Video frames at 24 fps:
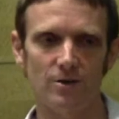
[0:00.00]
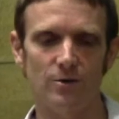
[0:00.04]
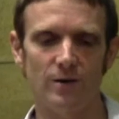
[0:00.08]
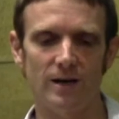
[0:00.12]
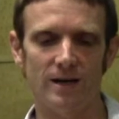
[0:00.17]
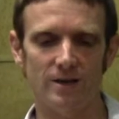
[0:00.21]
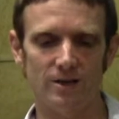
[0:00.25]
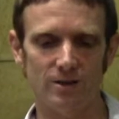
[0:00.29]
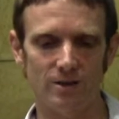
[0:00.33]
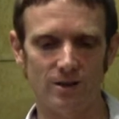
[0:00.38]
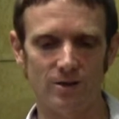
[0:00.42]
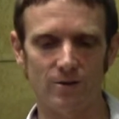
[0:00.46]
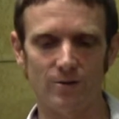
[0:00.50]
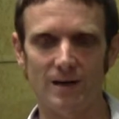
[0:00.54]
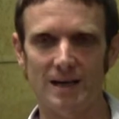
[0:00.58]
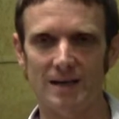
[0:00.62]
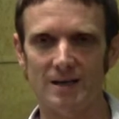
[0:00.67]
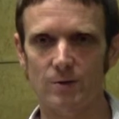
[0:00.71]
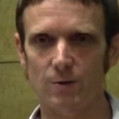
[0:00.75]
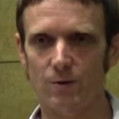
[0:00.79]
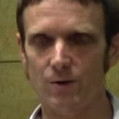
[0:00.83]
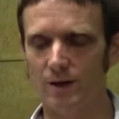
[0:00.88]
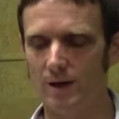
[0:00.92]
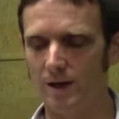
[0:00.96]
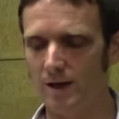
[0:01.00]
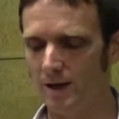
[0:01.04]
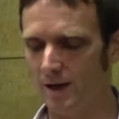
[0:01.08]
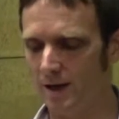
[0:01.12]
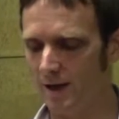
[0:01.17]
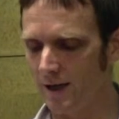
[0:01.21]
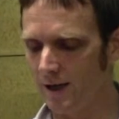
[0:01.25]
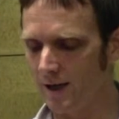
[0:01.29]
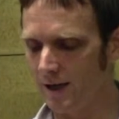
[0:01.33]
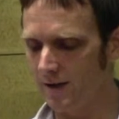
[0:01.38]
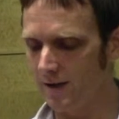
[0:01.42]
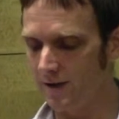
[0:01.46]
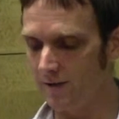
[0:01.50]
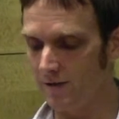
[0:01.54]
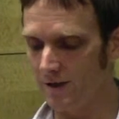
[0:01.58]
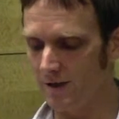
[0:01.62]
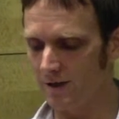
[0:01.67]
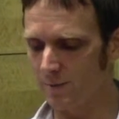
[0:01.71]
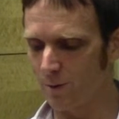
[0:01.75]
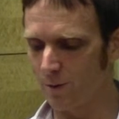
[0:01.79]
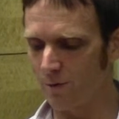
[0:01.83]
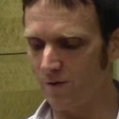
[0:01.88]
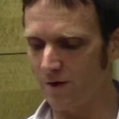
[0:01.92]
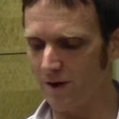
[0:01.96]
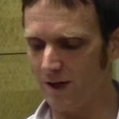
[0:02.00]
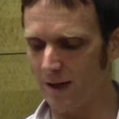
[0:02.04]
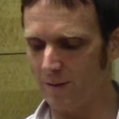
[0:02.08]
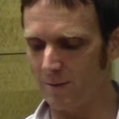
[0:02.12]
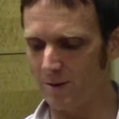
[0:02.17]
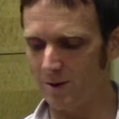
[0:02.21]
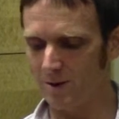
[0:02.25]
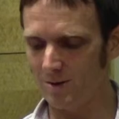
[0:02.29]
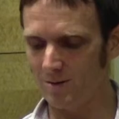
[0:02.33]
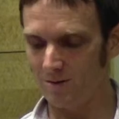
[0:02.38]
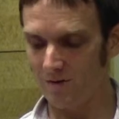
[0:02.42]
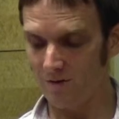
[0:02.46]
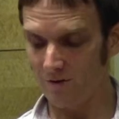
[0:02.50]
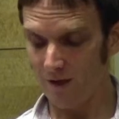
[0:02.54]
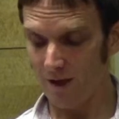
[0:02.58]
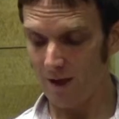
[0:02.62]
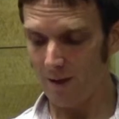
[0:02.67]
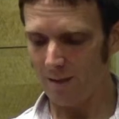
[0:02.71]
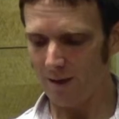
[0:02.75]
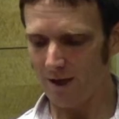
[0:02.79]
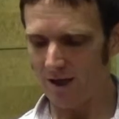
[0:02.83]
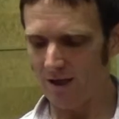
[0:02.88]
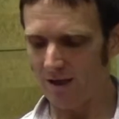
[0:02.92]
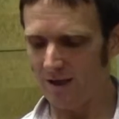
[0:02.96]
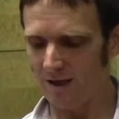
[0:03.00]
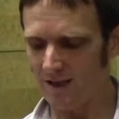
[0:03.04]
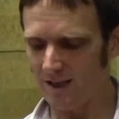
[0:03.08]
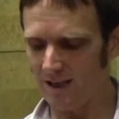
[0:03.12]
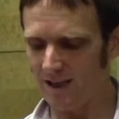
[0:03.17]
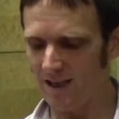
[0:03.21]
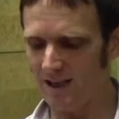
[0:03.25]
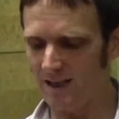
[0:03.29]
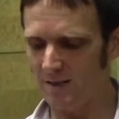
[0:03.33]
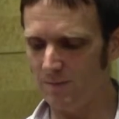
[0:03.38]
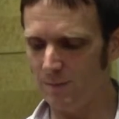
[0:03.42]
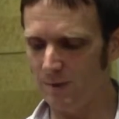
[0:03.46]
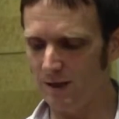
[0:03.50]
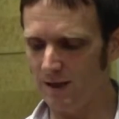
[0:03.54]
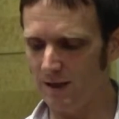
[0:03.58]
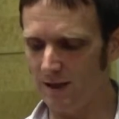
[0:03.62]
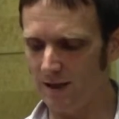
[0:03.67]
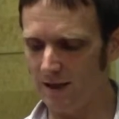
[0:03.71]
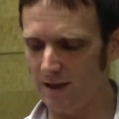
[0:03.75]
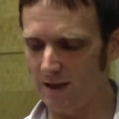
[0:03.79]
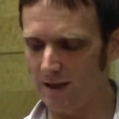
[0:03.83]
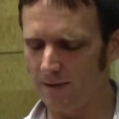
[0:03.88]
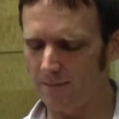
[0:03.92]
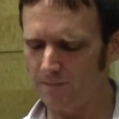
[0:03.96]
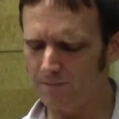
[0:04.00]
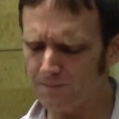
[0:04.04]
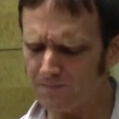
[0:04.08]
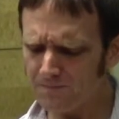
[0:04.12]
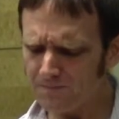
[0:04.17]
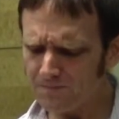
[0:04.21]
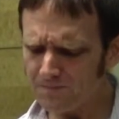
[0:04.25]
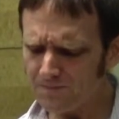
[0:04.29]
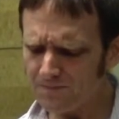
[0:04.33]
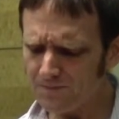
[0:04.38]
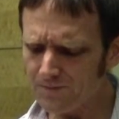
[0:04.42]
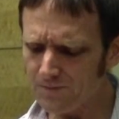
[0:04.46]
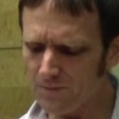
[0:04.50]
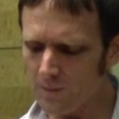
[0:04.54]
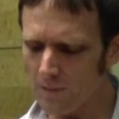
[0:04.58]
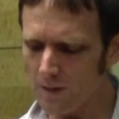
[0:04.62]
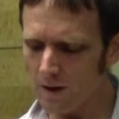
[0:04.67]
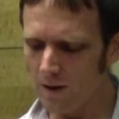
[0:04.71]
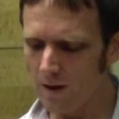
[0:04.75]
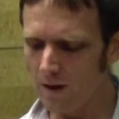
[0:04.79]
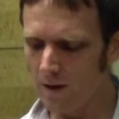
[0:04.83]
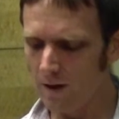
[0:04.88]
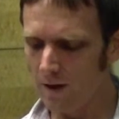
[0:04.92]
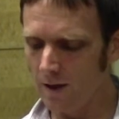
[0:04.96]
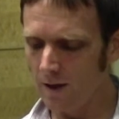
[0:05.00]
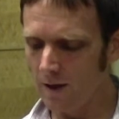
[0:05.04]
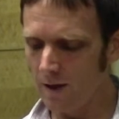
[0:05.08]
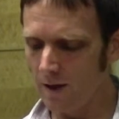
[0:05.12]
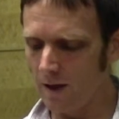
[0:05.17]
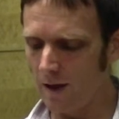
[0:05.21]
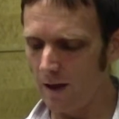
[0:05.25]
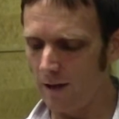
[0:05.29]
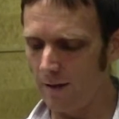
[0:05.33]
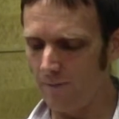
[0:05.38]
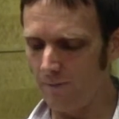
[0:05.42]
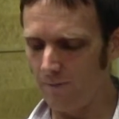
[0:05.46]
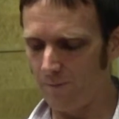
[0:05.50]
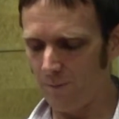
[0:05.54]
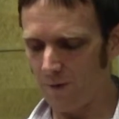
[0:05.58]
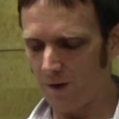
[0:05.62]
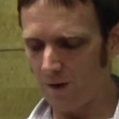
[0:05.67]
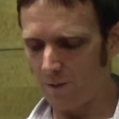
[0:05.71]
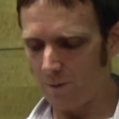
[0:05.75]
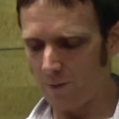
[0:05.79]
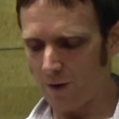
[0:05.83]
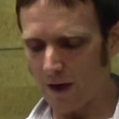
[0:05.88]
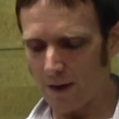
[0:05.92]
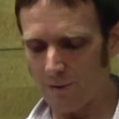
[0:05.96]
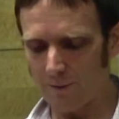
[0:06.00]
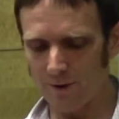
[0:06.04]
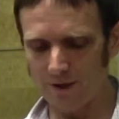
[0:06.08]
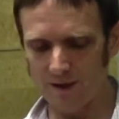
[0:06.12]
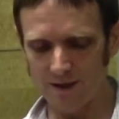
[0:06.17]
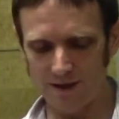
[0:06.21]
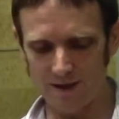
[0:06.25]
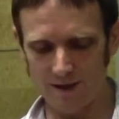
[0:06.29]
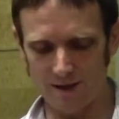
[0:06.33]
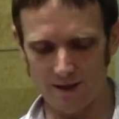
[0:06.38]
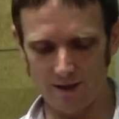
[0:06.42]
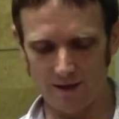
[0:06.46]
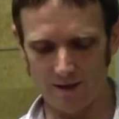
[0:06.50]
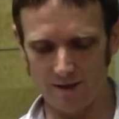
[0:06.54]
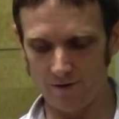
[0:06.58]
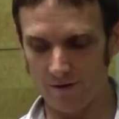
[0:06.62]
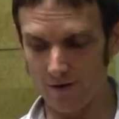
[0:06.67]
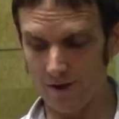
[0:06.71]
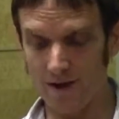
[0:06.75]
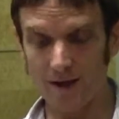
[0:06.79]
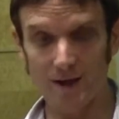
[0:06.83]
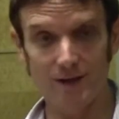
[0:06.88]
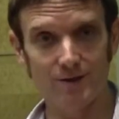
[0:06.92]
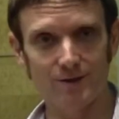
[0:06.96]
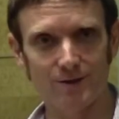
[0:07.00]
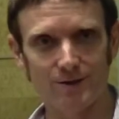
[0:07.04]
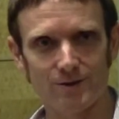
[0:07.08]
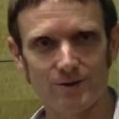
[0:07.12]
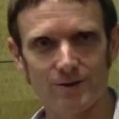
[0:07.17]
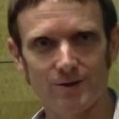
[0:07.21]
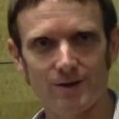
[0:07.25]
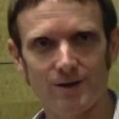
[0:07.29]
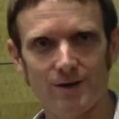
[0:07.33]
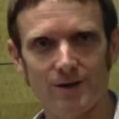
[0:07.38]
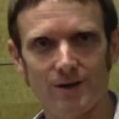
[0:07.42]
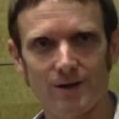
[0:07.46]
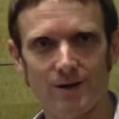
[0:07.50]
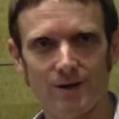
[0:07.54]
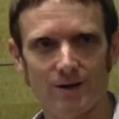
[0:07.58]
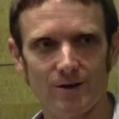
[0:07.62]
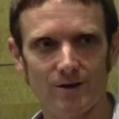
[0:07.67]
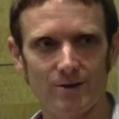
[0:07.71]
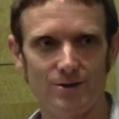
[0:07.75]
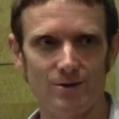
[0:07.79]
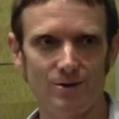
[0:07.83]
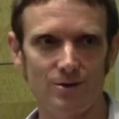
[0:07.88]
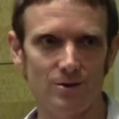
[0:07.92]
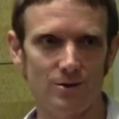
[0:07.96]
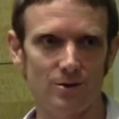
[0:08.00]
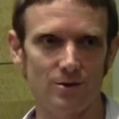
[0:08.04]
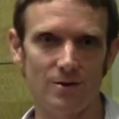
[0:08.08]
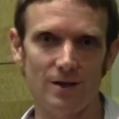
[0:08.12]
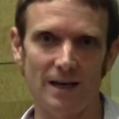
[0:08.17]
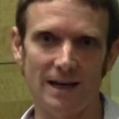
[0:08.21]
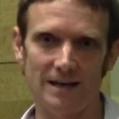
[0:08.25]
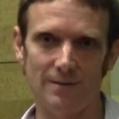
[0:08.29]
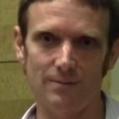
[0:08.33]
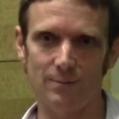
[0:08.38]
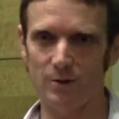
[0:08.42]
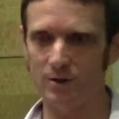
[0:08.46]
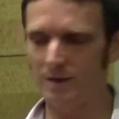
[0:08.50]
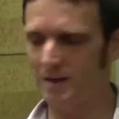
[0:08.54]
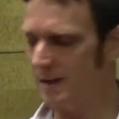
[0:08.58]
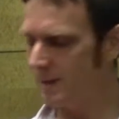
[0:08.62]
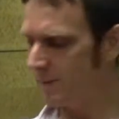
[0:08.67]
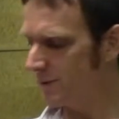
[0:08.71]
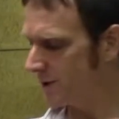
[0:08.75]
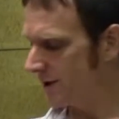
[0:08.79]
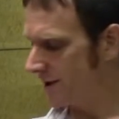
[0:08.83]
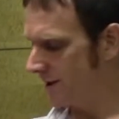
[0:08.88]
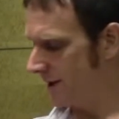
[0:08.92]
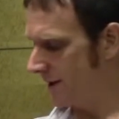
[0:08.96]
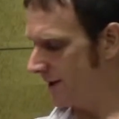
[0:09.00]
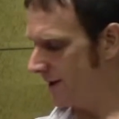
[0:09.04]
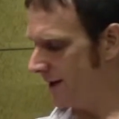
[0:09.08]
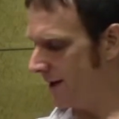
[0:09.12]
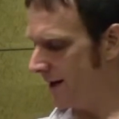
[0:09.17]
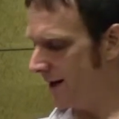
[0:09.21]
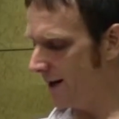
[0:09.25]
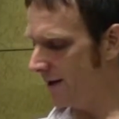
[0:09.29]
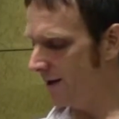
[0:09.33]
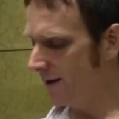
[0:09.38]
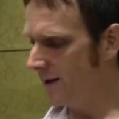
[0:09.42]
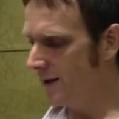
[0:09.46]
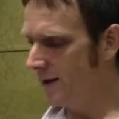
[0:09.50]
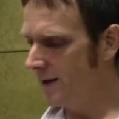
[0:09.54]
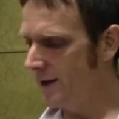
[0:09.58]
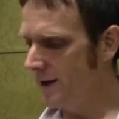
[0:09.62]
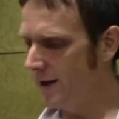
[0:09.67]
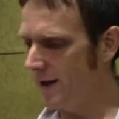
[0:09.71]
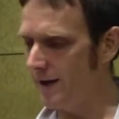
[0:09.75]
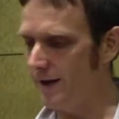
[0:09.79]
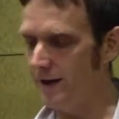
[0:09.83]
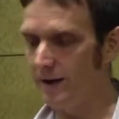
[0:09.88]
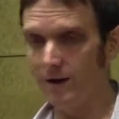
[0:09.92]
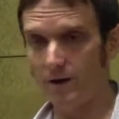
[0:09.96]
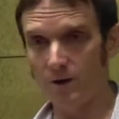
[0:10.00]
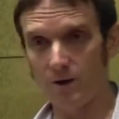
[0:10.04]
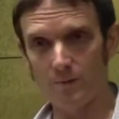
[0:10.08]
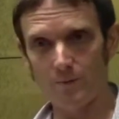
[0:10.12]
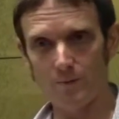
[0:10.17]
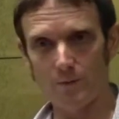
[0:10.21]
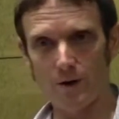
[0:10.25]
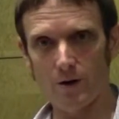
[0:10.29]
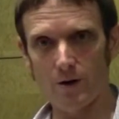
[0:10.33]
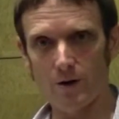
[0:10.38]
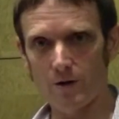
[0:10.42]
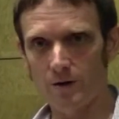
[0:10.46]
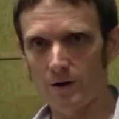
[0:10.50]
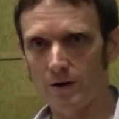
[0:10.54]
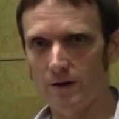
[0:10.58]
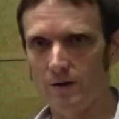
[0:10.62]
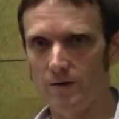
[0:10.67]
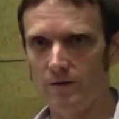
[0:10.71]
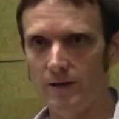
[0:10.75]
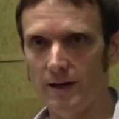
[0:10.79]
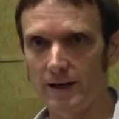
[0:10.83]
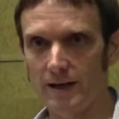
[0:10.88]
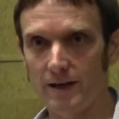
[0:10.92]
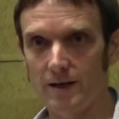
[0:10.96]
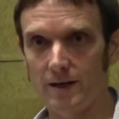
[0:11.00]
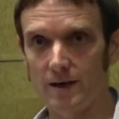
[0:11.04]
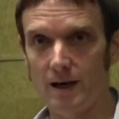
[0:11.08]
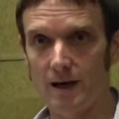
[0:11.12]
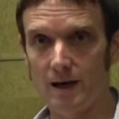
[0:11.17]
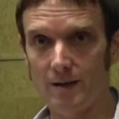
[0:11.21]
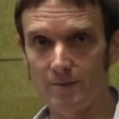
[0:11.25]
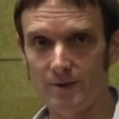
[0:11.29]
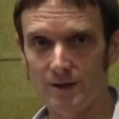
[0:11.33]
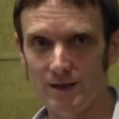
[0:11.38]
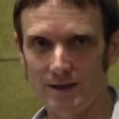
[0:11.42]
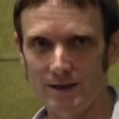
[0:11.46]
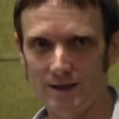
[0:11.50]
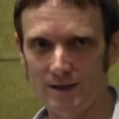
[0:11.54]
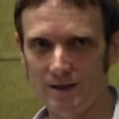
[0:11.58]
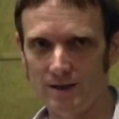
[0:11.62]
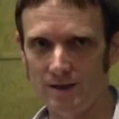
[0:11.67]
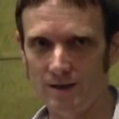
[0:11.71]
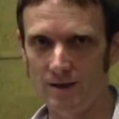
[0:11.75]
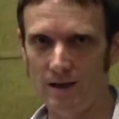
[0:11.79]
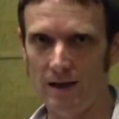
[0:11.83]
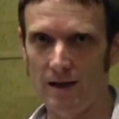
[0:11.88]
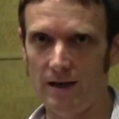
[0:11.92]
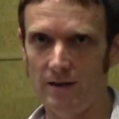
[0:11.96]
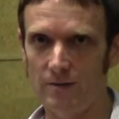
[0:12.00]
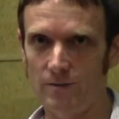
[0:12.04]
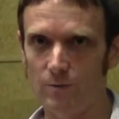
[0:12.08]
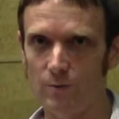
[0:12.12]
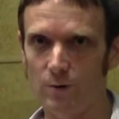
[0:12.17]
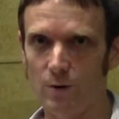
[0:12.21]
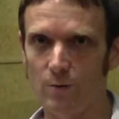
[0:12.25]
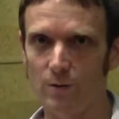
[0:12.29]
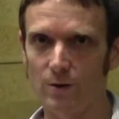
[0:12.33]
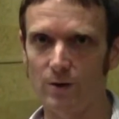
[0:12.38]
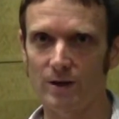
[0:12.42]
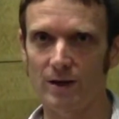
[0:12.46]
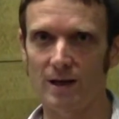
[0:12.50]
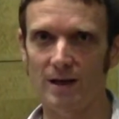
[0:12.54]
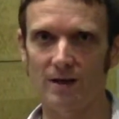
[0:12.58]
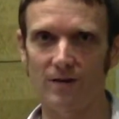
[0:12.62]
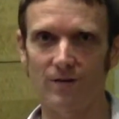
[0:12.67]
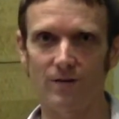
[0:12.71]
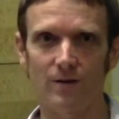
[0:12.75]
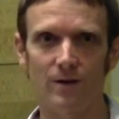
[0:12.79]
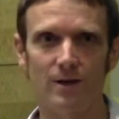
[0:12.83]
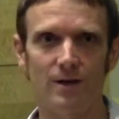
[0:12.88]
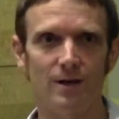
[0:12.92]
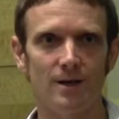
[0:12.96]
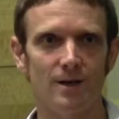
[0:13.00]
you actually interact with it. The invisible phenomena in this case being that the properties of color are due to light and perception, and not an inherent part of like an object. And what we're kind of